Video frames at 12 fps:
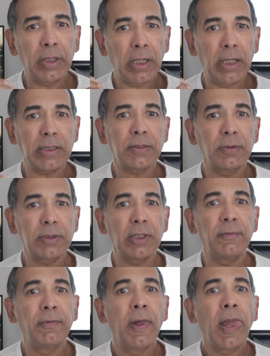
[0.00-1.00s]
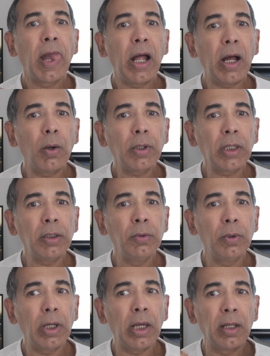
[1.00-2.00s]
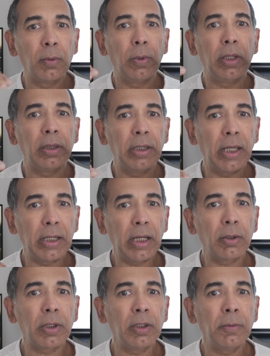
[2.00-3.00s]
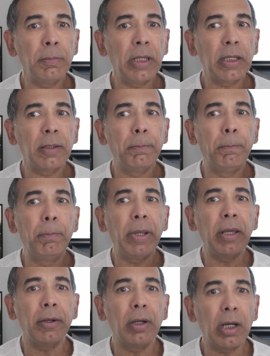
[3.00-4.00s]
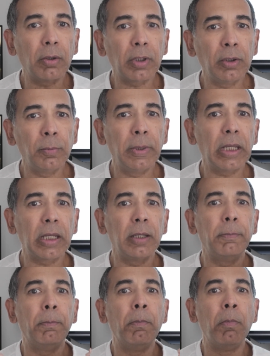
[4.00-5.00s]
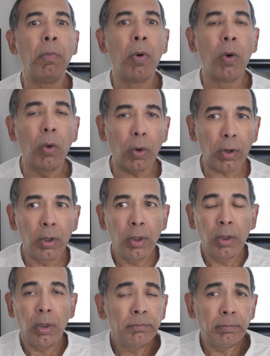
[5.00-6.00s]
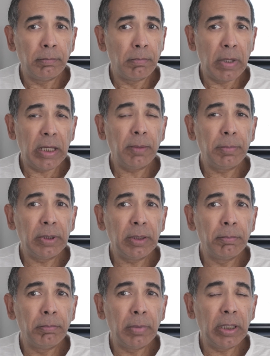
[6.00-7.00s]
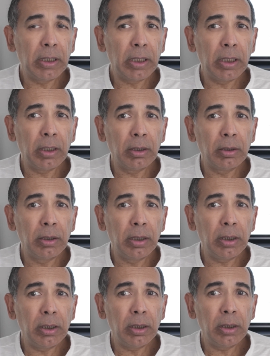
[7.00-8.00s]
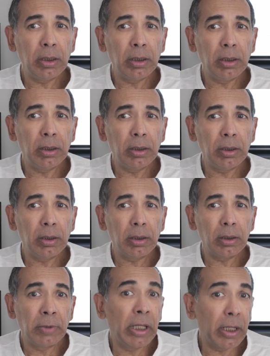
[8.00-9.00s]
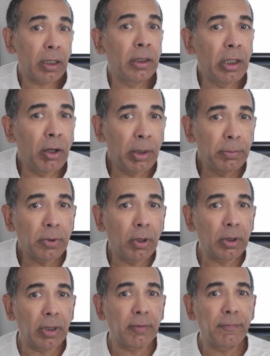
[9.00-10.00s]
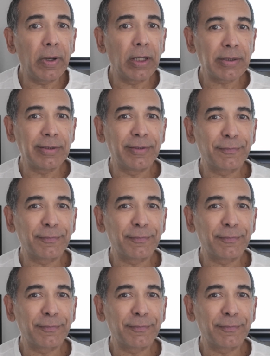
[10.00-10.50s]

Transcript: and ask yourself, how can you elevate that? How can you make it better? How can you make it more? Maybe making the neck, now I'm talking fashion,